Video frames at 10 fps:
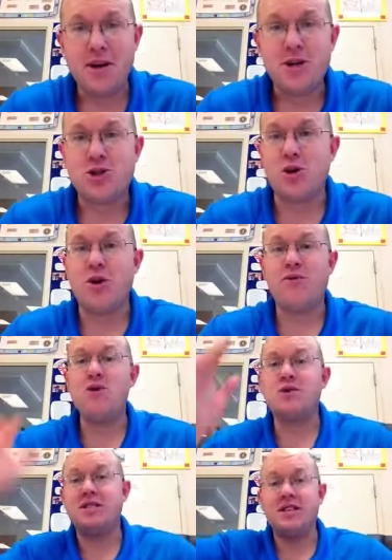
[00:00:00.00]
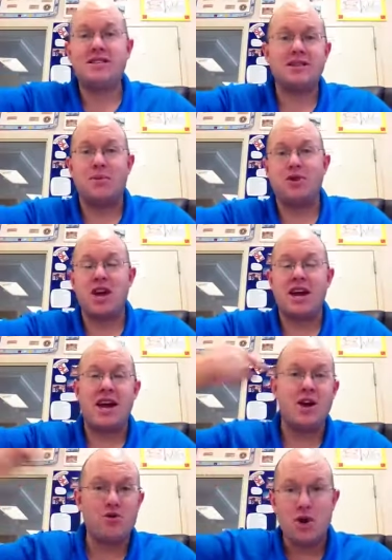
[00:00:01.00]
So if you see something
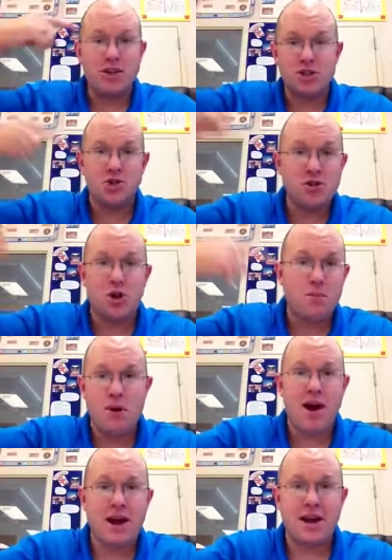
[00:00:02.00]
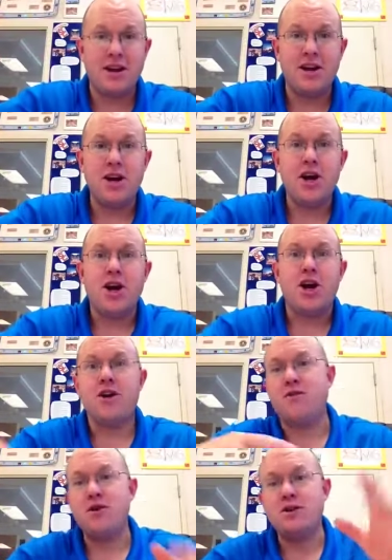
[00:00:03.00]
and it runs through your brain,
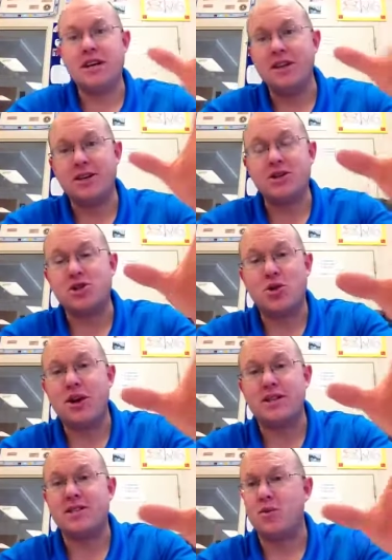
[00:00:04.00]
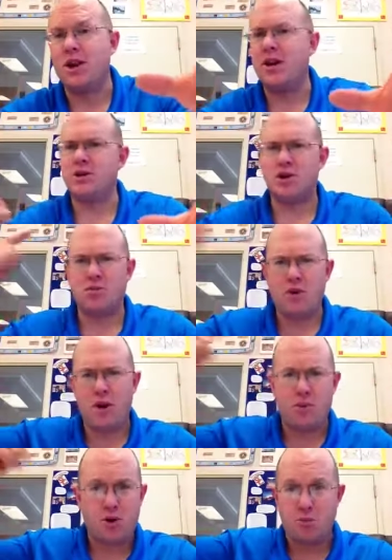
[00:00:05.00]
if you're telling the story to someone else,
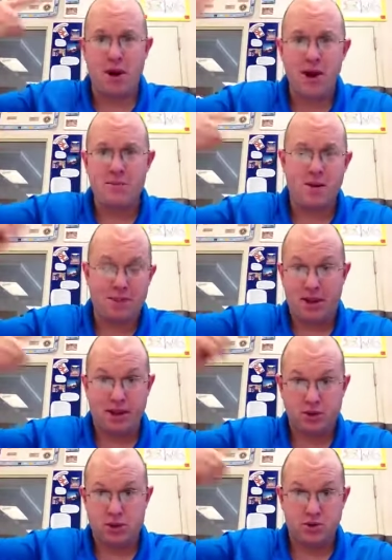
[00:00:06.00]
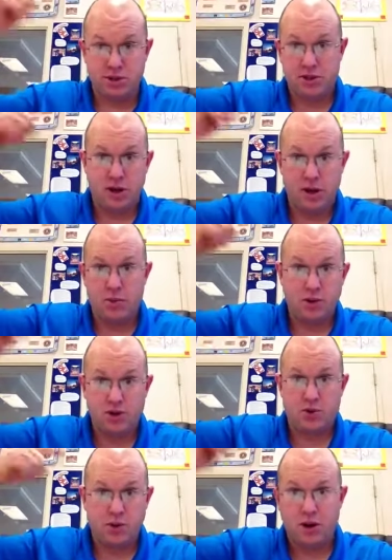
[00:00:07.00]
your, your brain might be like, don't say
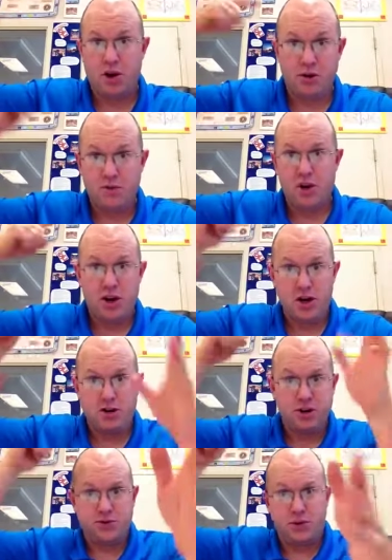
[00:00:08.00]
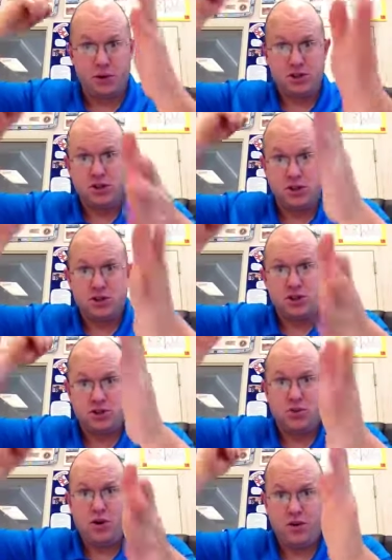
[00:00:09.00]
what's going on over here, just focus on this
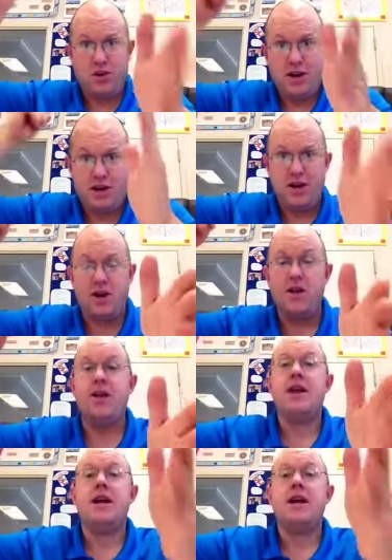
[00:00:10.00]
story right here.